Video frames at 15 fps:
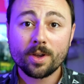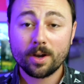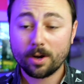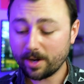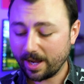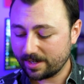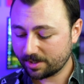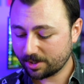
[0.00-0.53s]

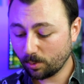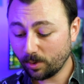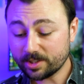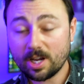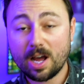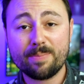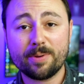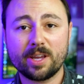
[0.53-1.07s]
Okay, so what
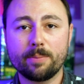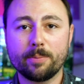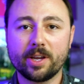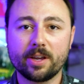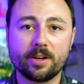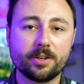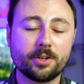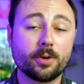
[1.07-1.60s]
topic am I
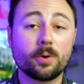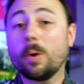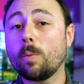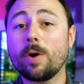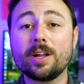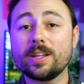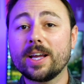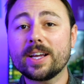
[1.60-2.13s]
gonna do?
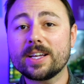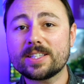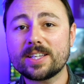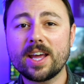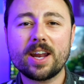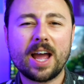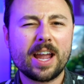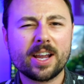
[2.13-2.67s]
Well, like I
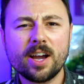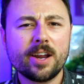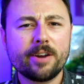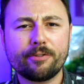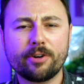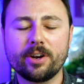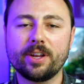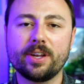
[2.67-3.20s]
said, I kind
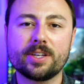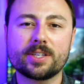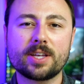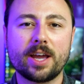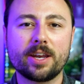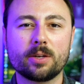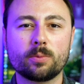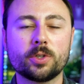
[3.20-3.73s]
of already
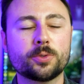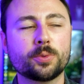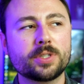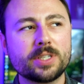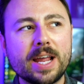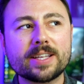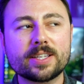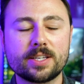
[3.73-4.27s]
decided, which was
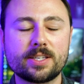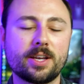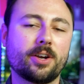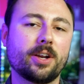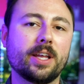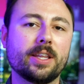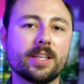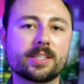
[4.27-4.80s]

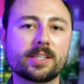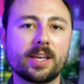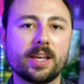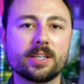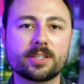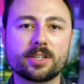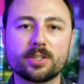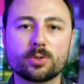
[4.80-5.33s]
necessary in this
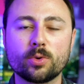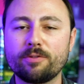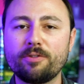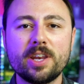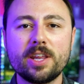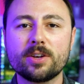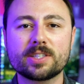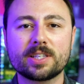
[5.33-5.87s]
case, because with
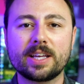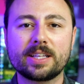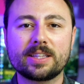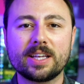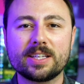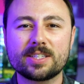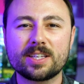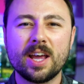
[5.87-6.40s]
videos like
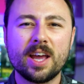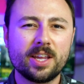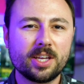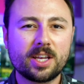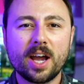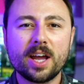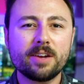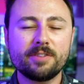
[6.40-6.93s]
this, you
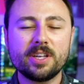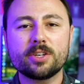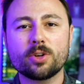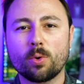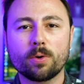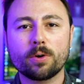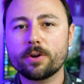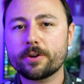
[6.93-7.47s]
kind of need to
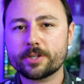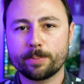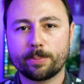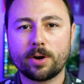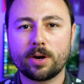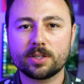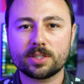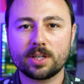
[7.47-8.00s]
order some
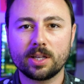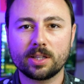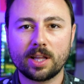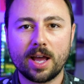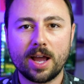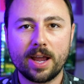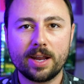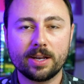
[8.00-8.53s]
parts
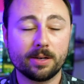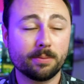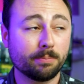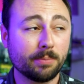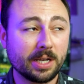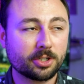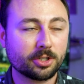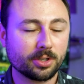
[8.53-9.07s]
online and
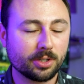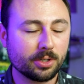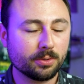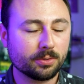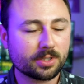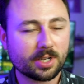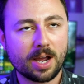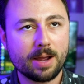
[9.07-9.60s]
make sure that
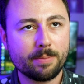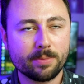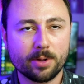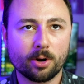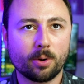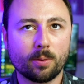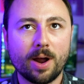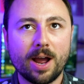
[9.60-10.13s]
you time
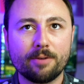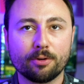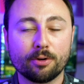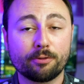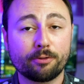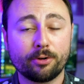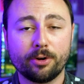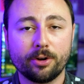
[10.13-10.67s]
their
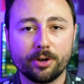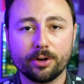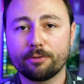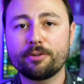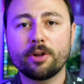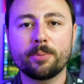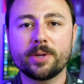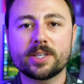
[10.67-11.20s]
arrival for your
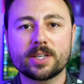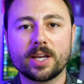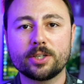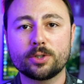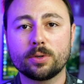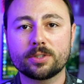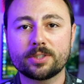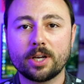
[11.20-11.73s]
filming
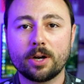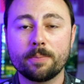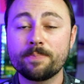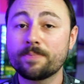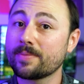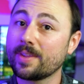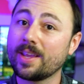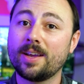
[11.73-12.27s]
schedule, so
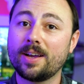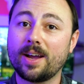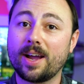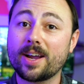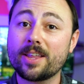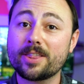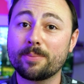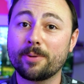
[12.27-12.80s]
I
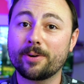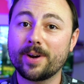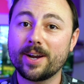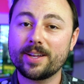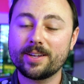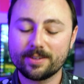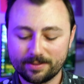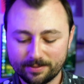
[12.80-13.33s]
got them
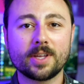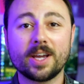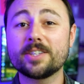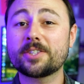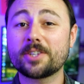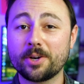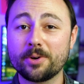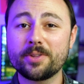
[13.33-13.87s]
already.
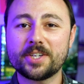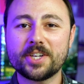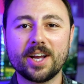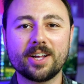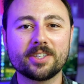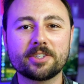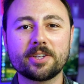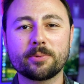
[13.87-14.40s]
And so the
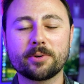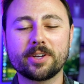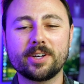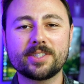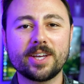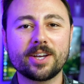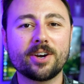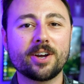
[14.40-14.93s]
challenge that we're gonna
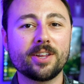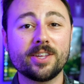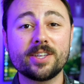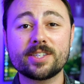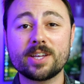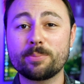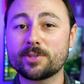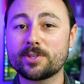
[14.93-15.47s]
take on in
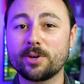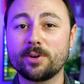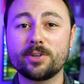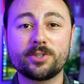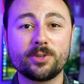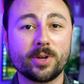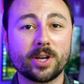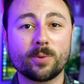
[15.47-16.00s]
this episode
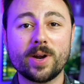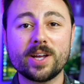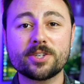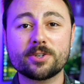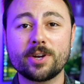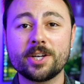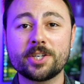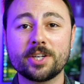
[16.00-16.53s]
is doing a
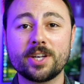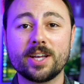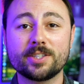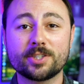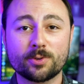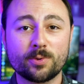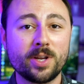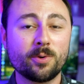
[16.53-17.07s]
restoration
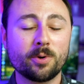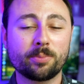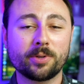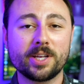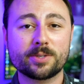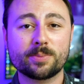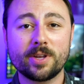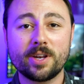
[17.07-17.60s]
and screen
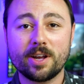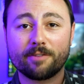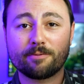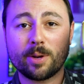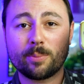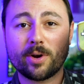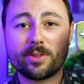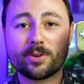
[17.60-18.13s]
replacement of
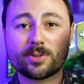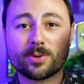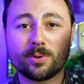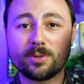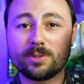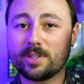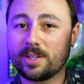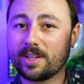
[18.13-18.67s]
my brother's
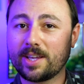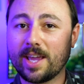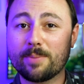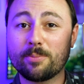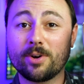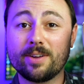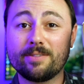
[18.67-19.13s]
old Game Boy